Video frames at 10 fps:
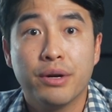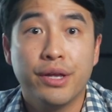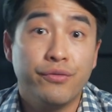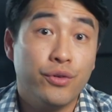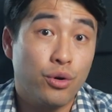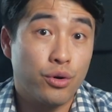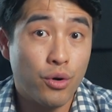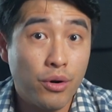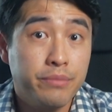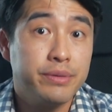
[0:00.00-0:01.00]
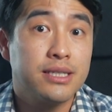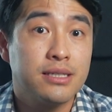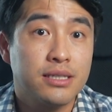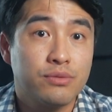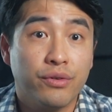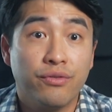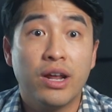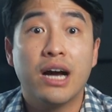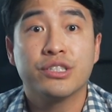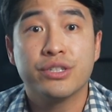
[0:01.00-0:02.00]
But if you're a growing business with
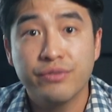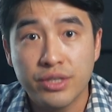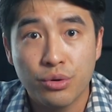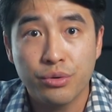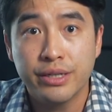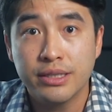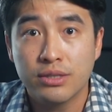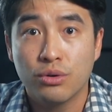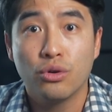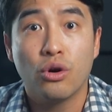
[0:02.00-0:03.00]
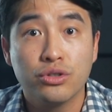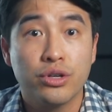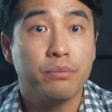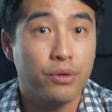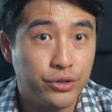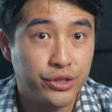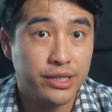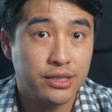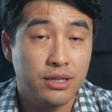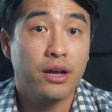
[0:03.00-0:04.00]
large inventories or long-term projects,